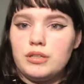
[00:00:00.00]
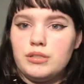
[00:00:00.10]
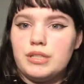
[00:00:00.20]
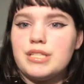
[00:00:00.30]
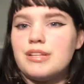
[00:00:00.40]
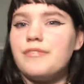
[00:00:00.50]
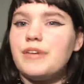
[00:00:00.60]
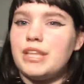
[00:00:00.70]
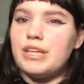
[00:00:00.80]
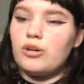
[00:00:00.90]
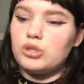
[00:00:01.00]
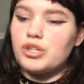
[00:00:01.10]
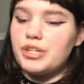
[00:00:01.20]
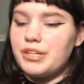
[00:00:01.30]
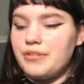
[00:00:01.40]
doesn't fit the
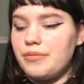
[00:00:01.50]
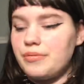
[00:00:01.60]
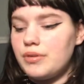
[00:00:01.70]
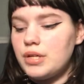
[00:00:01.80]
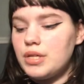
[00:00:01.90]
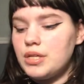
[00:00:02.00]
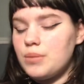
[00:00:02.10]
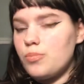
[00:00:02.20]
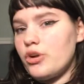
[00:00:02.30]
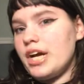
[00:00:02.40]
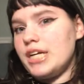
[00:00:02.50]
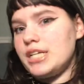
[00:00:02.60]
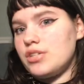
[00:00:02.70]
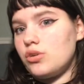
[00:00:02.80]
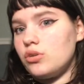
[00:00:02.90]
alternative brand
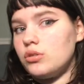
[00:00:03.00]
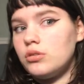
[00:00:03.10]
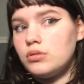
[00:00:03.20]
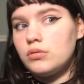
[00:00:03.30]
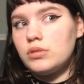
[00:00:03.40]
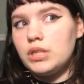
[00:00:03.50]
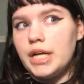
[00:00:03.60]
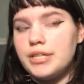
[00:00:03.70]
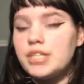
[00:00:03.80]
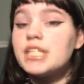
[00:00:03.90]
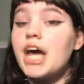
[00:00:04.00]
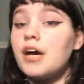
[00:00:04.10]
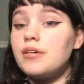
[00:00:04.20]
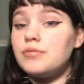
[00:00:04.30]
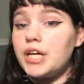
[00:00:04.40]
as a whole. It does
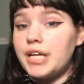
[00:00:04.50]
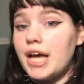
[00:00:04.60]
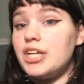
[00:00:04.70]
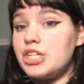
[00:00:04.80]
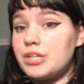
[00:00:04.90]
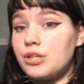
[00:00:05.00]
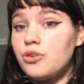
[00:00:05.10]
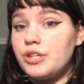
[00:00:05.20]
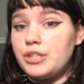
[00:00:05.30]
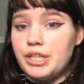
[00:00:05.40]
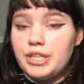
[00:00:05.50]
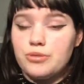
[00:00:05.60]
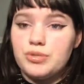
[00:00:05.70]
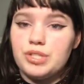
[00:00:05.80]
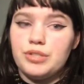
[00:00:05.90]
have like edgy clothing, like you
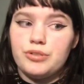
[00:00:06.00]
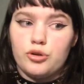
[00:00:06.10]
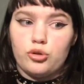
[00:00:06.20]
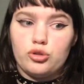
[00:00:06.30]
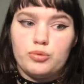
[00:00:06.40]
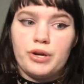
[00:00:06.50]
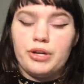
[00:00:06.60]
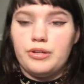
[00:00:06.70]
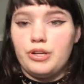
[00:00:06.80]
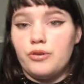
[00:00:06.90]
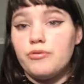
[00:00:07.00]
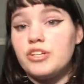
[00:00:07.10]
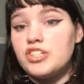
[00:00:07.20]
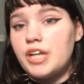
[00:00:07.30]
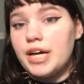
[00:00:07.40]
see girls wearing, you know,
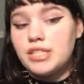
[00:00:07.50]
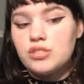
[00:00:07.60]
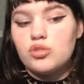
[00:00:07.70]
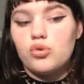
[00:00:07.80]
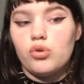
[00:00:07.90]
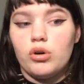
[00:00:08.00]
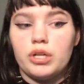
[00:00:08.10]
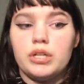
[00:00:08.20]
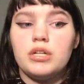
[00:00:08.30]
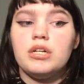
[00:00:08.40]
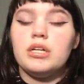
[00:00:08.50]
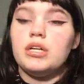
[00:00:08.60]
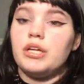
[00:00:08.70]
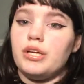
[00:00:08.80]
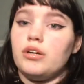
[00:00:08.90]
fishnets or,
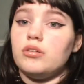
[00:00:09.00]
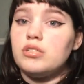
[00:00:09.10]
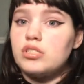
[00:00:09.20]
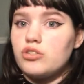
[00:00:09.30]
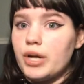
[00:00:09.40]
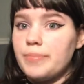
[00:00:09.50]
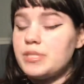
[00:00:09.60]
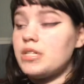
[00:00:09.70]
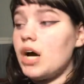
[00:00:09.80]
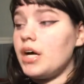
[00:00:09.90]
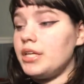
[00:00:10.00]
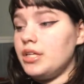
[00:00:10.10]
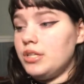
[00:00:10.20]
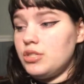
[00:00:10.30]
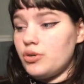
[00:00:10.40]
you know, striped
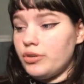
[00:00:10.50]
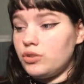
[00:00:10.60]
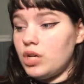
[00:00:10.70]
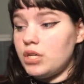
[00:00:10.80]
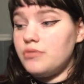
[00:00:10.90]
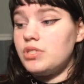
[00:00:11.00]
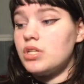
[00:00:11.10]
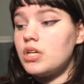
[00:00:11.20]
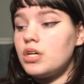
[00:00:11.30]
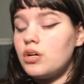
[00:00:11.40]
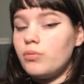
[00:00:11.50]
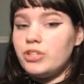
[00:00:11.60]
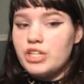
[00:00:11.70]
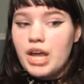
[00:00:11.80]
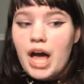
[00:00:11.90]
stockings or gloves,
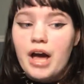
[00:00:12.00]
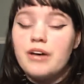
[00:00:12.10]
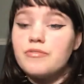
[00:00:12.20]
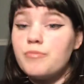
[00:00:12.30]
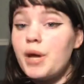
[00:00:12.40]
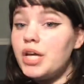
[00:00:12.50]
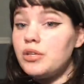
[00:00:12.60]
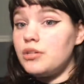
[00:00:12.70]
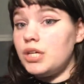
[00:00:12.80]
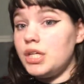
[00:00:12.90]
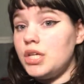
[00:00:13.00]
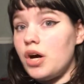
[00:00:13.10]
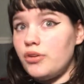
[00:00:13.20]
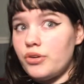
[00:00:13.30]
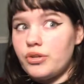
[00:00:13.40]
which have been in
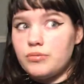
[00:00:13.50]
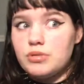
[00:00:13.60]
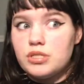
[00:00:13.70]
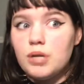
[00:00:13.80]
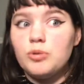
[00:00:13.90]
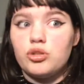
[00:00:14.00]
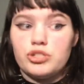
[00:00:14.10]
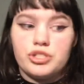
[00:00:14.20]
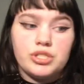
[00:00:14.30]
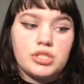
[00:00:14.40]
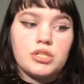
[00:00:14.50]
other subcultures.